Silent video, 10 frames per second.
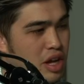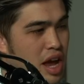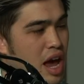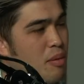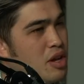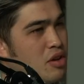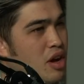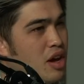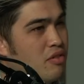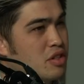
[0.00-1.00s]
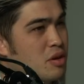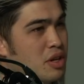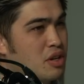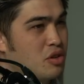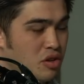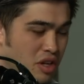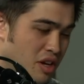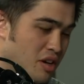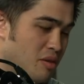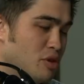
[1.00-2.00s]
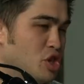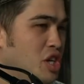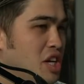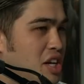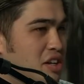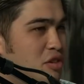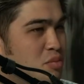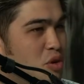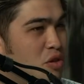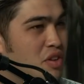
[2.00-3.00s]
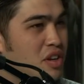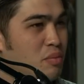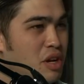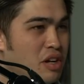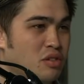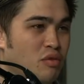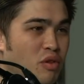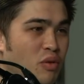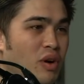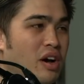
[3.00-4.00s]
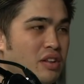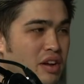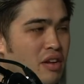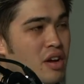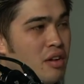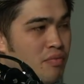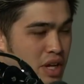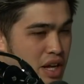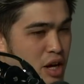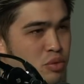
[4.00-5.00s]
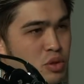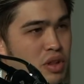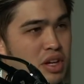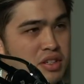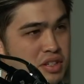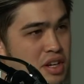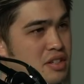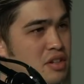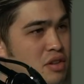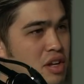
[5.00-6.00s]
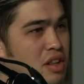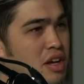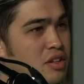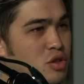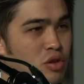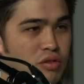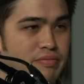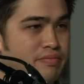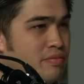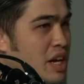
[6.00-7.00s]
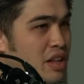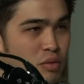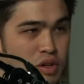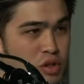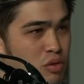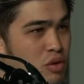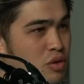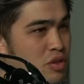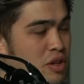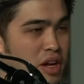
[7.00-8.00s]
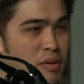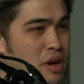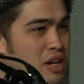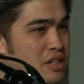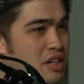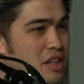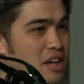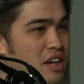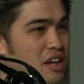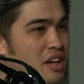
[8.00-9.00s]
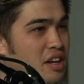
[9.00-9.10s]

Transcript: like habit you have? Because I mean, dude, you're like a machine who's moving and been hustling for a while. Like that helps you with like success. You think like a certain daily ritual or like a mindset thing?